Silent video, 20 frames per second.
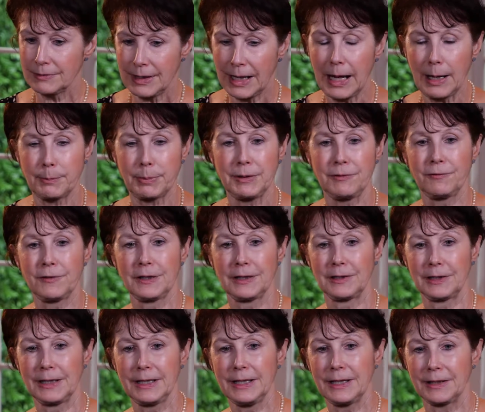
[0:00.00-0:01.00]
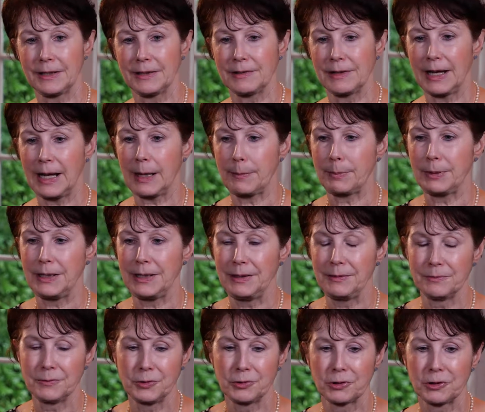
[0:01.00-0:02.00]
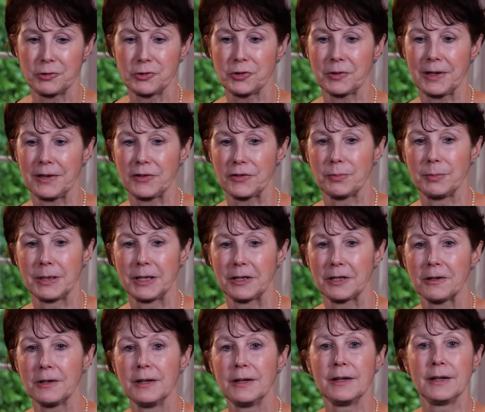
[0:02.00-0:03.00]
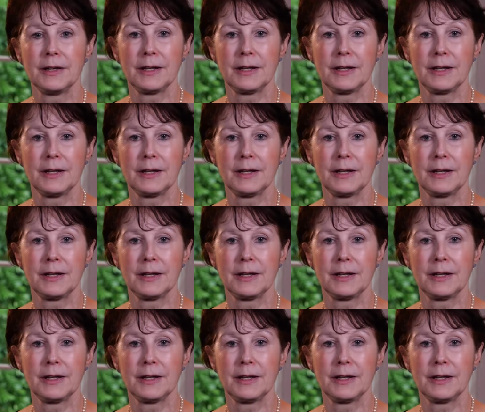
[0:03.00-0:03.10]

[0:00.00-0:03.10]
happy feeling and happy neurotransmitter,